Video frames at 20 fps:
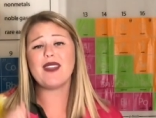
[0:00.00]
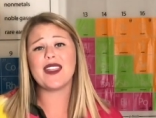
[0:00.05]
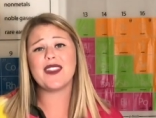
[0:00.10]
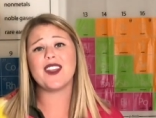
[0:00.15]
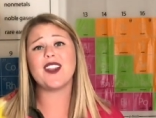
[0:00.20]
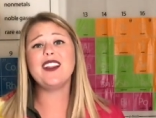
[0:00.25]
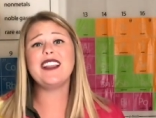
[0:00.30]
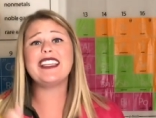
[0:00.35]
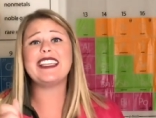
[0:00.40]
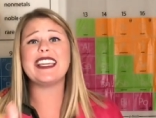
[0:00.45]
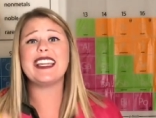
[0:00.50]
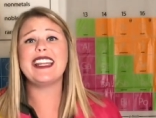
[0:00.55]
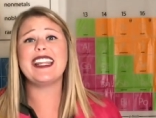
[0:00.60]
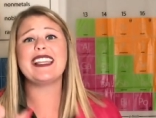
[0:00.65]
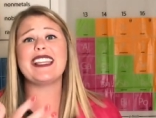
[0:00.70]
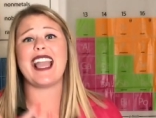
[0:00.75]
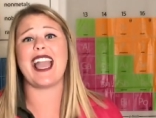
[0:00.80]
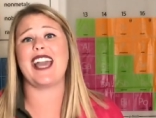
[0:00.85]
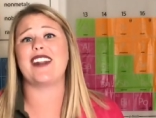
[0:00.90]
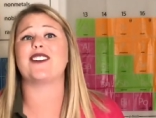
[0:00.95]
they're
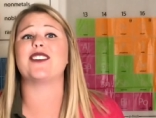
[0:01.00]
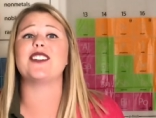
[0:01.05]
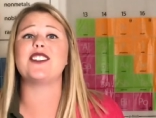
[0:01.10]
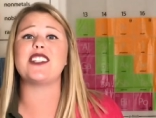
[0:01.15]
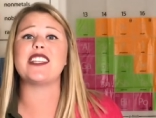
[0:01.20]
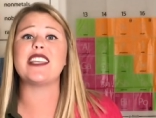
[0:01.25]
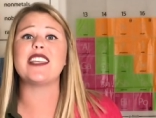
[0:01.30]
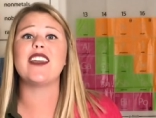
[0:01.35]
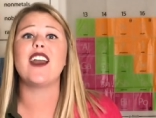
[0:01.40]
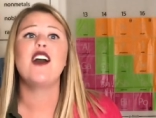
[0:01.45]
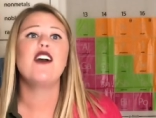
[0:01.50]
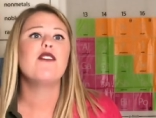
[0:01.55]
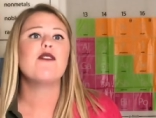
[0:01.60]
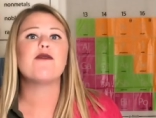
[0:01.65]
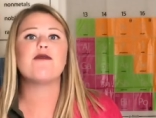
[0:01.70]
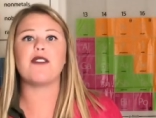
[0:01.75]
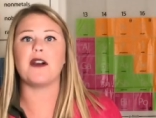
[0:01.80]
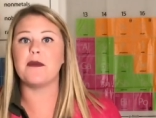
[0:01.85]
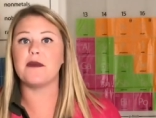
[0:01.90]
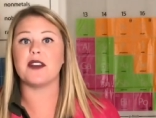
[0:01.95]
getting energy
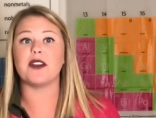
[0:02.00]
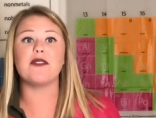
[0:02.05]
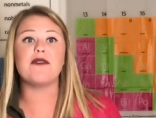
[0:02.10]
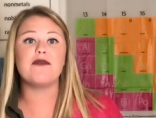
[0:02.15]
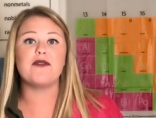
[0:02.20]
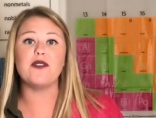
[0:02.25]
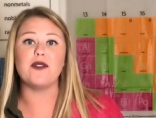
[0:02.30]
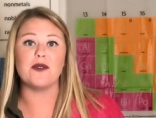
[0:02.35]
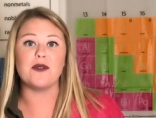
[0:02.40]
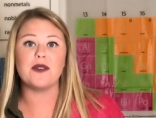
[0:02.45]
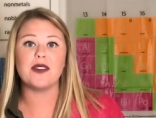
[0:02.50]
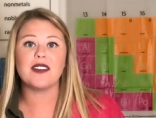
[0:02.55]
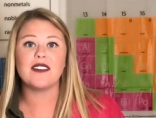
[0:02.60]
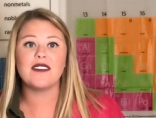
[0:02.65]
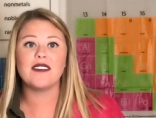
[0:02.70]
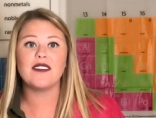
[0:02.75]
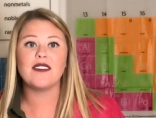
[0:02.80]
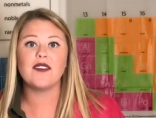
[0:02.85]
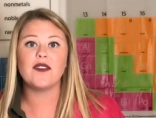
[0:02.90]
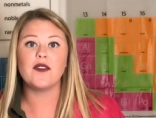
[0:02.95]
from their food.
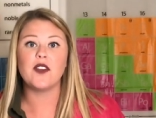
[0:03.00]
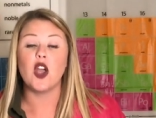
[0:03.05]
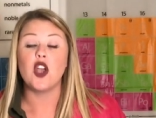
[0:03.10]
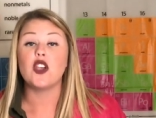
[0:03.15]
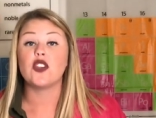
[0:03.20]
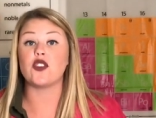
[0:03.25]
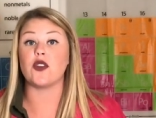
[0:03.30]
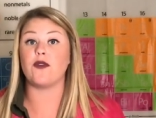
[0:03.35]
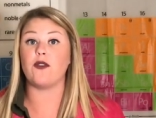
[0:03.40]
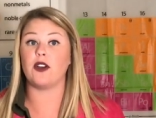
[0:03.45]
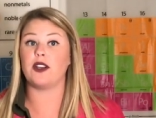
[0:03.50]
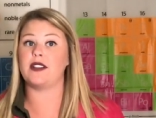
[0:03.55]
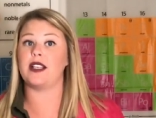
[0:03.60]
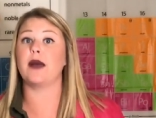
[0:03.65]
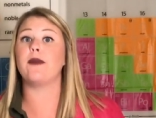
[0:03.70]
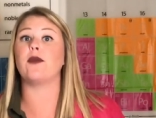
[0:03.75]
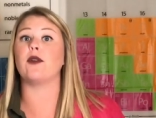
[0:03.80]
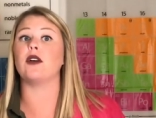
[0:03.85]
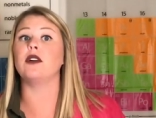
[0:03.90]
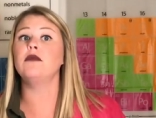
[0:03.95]
So for
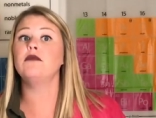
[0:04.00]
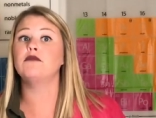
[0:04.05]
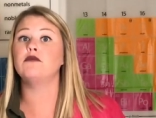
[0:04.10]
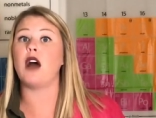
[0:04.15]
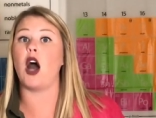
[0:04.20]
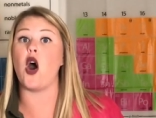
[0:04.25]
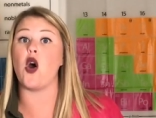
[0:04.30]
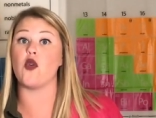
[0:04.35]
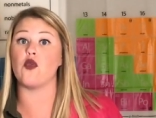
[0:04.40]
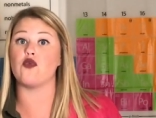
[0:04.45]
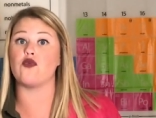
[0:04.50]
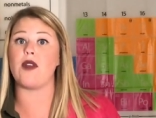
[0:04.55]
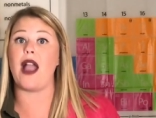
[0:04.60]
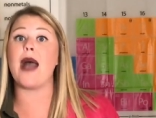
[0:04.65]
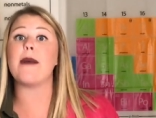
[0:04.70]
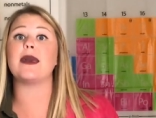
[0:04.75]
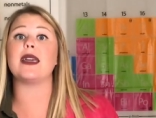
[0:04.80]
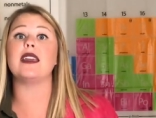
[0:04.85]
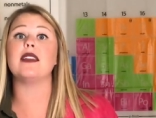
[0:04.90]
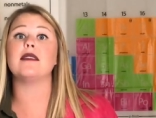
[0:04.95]
example, a
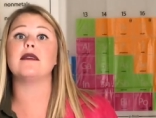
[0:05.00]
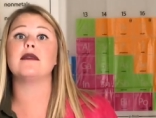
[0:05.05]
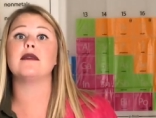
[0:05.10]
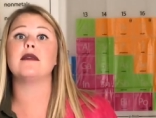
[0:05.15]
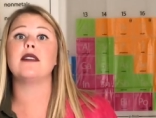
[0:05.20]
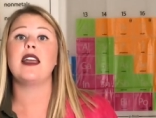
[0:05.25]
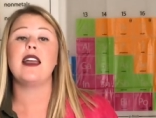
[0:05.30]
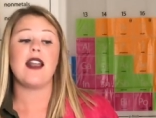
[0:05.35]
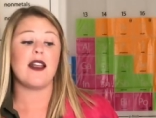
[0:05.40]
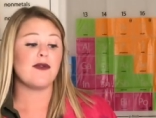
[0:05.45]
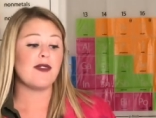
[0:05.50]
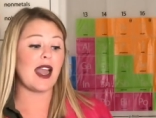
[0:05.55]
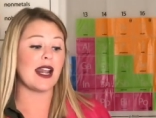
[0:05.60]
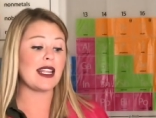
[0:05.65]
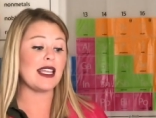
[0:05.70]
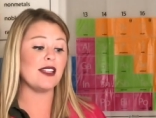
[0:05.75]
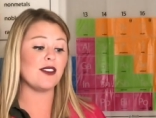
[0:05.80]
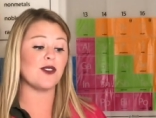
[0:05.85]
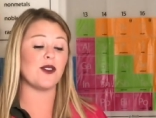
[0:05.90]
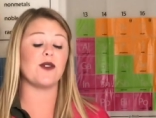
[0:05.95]
rabbit
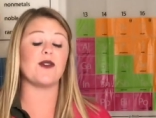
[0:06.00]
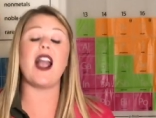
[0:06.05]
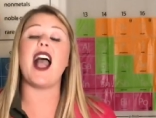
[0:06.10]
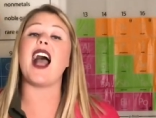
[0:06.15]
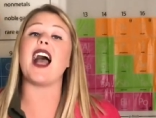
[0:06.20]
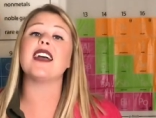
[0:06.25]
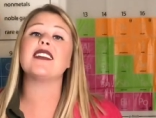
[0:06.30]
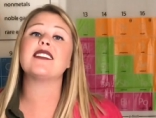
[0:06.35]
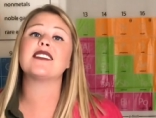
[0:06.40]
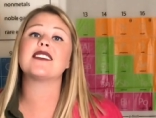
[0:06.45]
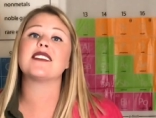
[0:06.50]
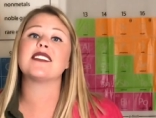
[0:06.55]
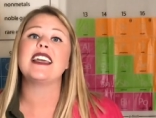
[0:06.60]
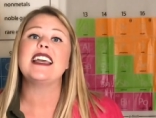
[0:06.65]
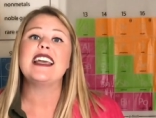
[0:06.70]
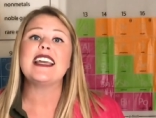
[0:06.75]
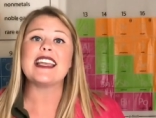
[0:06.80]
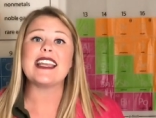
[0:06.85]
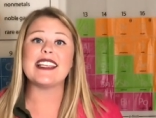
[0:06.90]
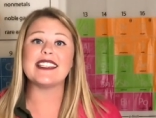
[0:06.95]
that eats grass
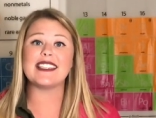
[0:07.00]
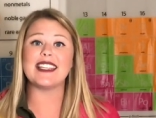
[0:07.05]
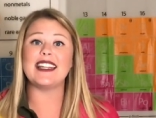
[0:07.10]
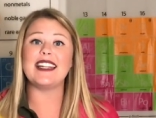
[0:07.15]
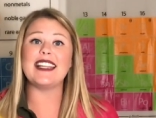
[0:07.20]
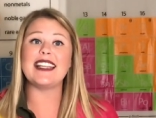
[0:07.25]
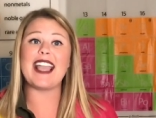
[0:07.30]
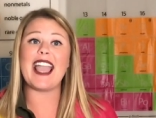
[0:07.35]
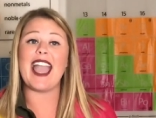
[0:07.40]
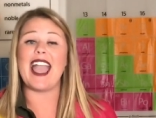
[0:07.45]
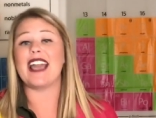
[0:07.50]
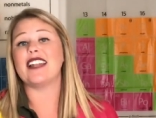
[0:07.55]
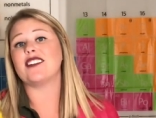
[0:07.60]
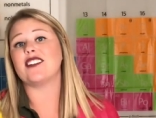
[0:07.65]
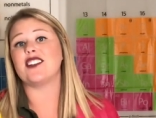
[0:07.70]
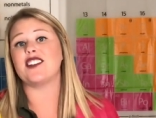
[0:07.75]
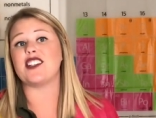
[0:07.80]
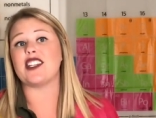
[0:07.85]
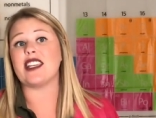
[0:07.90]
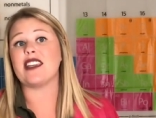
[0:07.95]
is getting
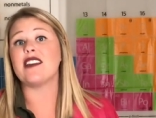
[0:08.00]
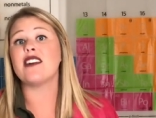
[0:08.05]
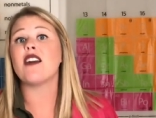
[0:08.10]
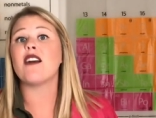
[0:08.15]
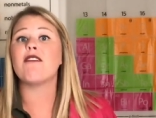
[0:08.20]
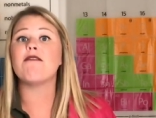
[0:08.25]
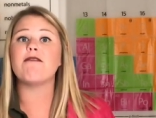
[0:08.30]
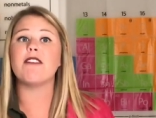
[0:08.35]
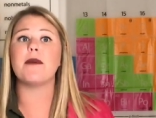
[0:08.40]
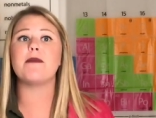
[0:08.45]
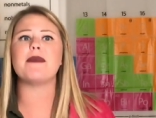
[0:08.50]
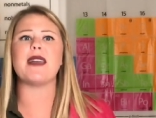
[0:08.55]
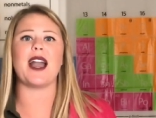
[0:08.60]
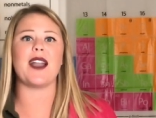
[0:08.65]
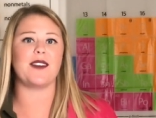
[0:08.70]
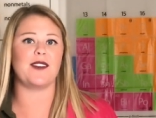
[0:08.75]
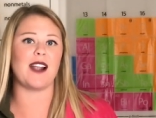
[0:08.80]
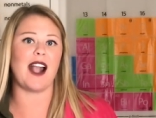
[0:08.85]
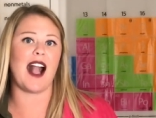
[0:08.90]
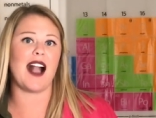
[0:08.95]
energy from
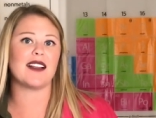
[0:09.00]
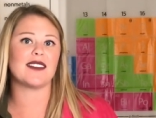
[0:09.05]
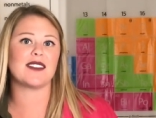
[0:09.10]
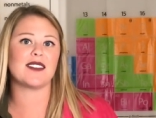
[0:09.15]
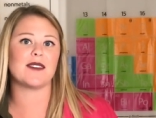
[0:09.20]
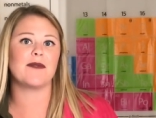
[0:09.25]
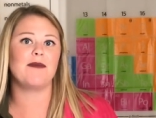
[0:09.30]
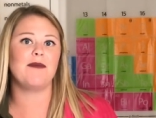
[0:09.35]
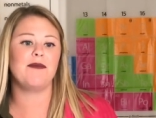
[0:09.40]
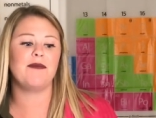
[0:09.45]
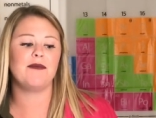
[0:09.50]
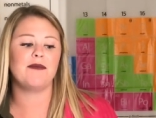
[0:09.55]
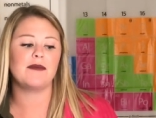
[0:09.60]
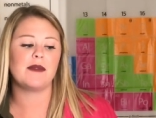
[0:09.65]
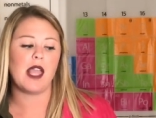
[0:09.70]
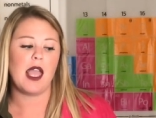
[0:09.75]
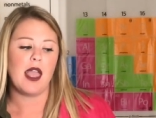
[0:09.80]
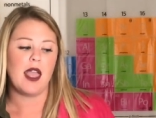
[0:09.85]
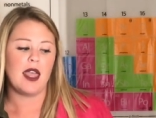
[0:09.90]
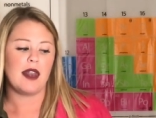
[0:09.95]
that grass.
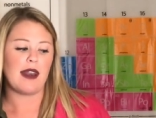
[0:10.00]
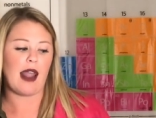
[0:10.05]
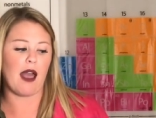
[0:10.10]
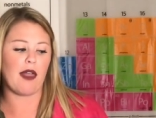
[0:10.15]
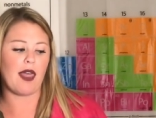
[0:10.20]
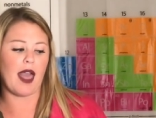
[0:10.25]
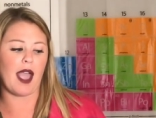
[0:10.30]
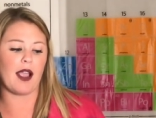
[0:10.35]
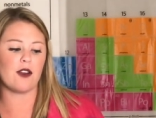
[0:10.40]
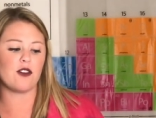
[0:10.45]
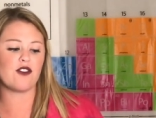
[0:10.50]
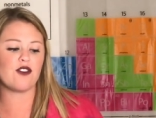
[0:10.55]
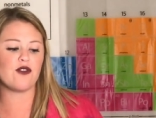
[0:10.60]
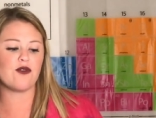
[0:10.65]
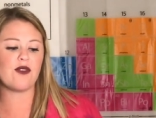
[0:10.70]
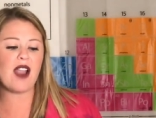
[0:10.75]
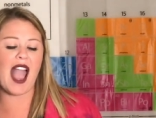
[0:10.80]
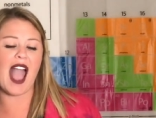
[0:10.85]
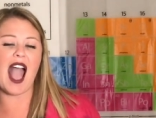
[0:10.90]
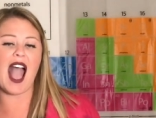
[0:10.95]
Now that
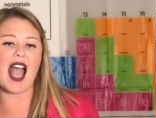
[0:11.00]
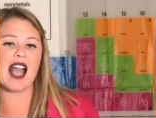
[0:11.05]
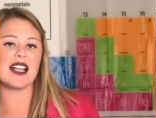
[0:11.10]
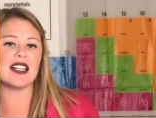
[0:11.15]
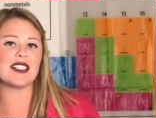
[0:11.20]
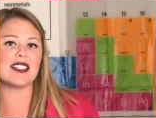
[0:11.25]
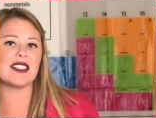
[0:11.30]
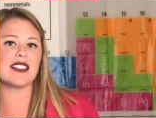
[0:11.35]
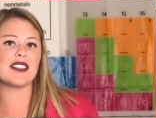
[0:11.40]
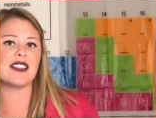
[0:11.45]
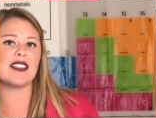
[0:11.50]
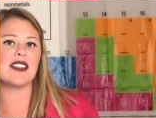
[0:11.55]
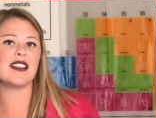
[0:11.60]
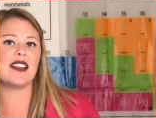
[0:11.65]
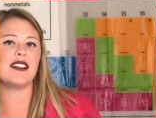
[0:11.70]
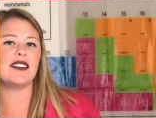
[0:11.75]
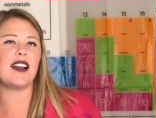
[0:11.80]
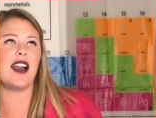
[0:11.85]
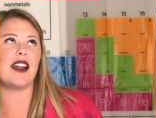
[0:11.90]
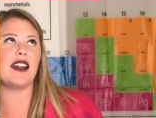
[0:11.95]
grass
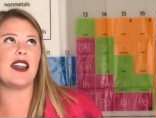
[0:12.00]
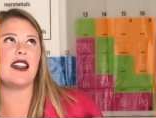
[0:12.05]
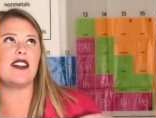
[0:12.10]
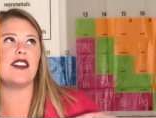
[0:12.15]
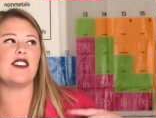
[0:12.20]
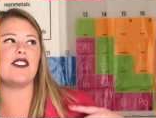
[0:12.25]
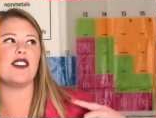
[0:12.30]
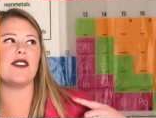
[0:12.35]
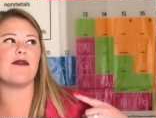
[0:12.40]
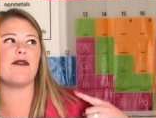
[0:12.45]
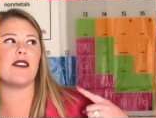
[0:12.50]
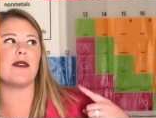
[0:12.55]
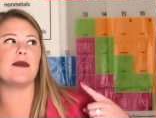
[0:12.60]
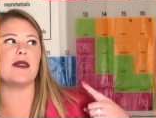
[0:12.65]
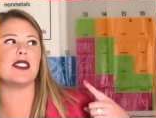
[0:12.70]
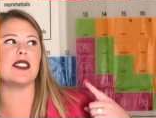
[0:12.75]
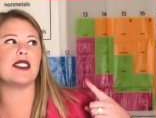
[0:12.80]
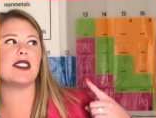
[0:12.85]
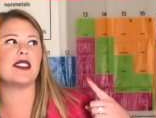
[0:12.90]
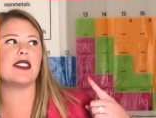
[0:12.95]
got energy from
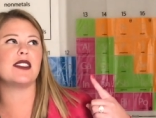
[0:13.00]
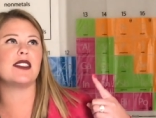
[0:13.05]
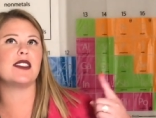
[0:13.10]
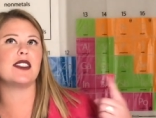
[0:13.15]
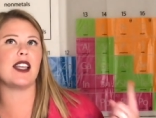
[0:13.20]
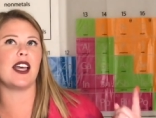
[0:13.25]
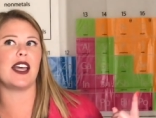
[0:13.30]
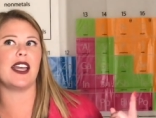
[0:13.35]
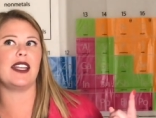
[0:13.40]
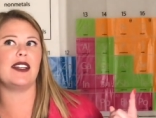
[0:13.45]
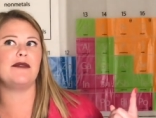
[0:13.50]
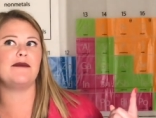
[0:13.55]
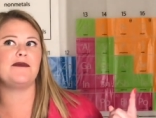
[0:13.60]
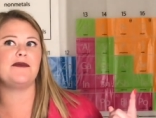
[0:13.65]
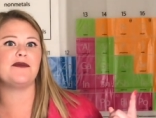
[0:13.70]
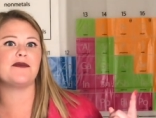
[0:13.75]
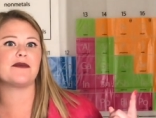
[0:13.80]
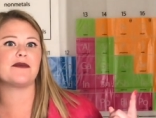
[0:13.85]
the sun,